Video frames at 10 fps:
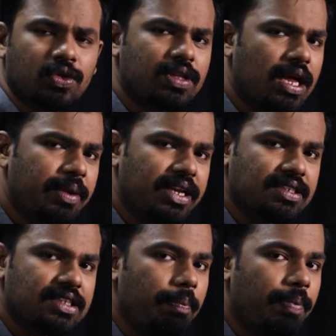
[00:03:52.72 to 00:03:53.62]
So that
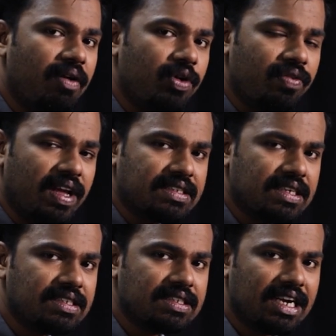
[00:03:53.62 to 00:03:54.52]
means the power of x
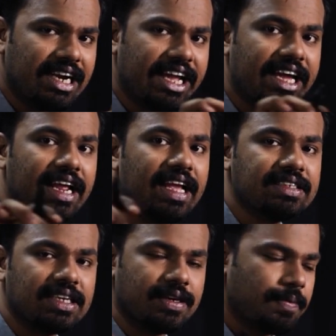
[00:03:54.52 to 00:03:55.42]
is
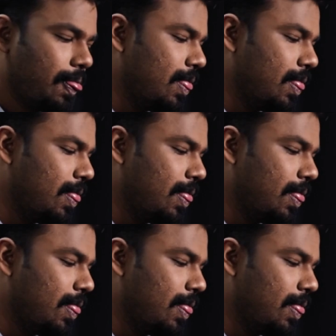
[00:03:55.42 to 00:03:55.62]
decreasing.